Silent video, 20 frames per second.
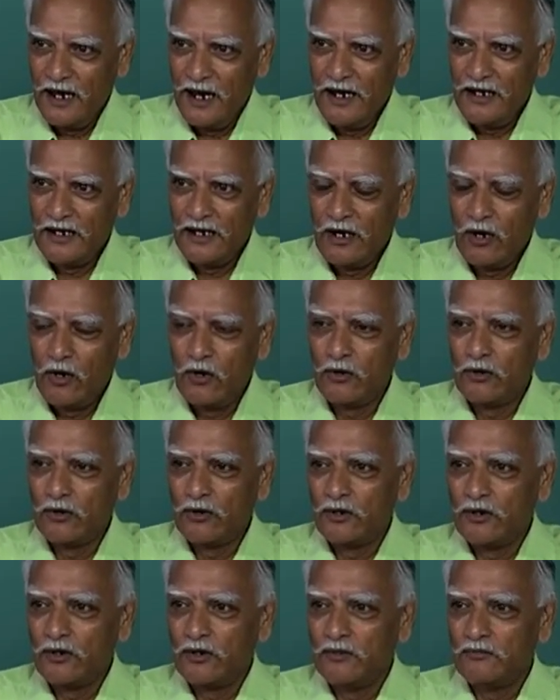And
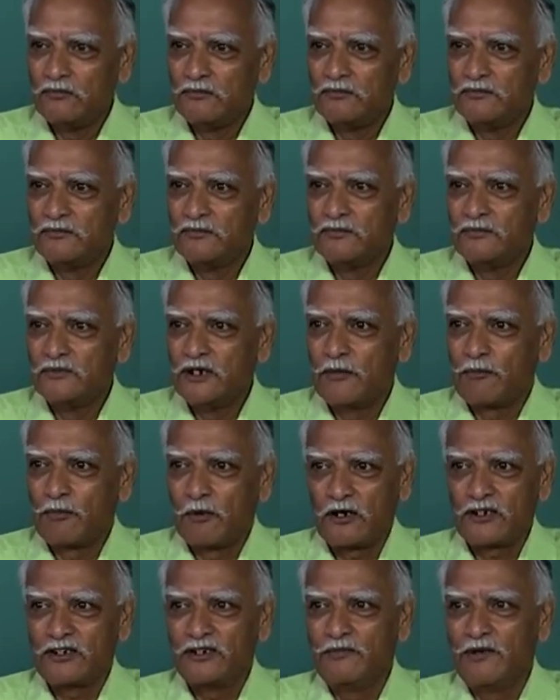around
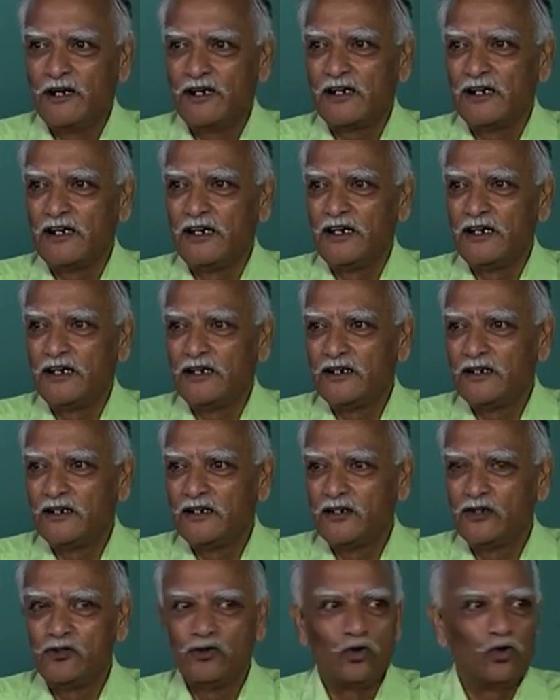approximately
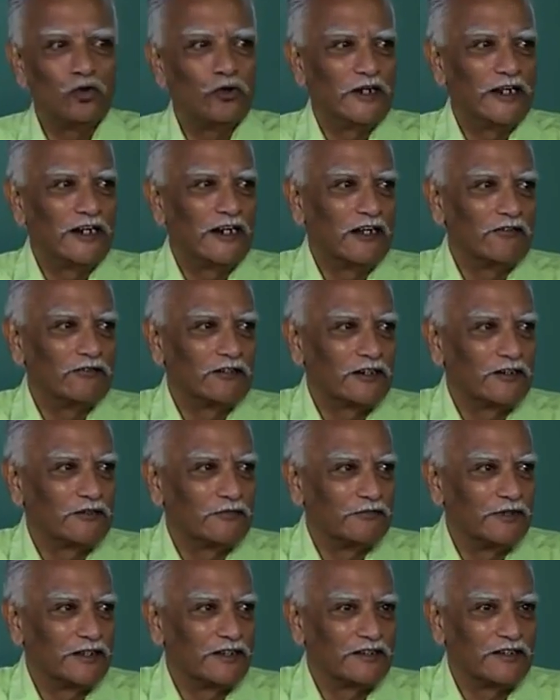two eleven
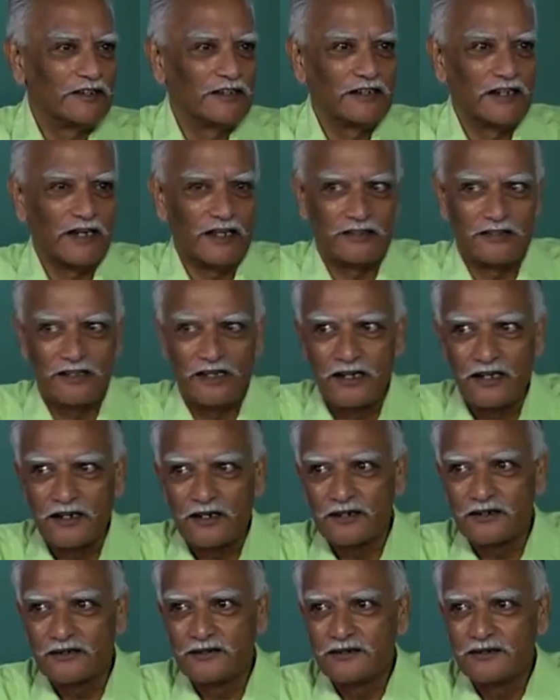B C, I think,